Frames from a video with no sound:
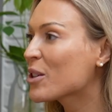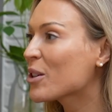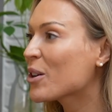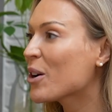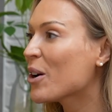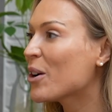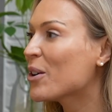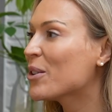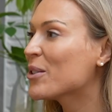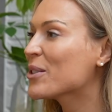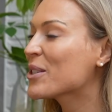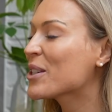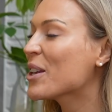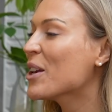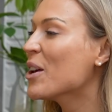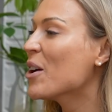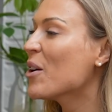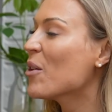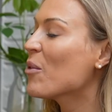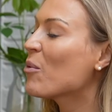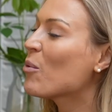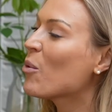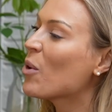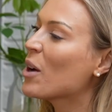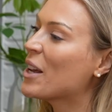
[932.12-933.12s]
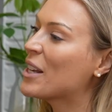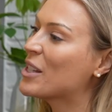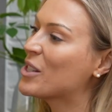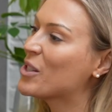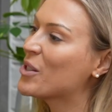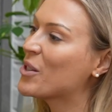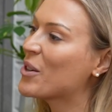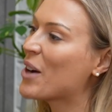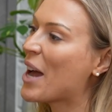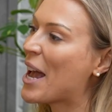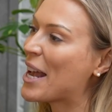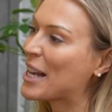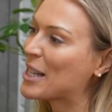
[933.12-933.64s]
goals? What is
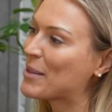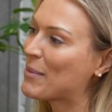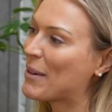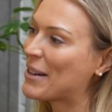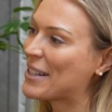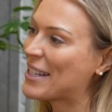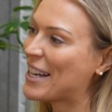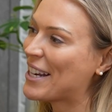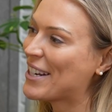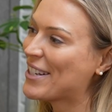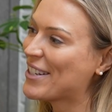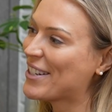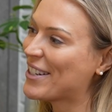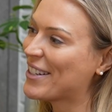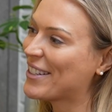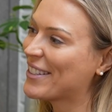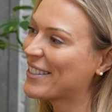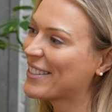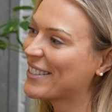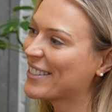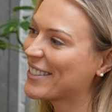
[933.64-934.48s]
your expectation?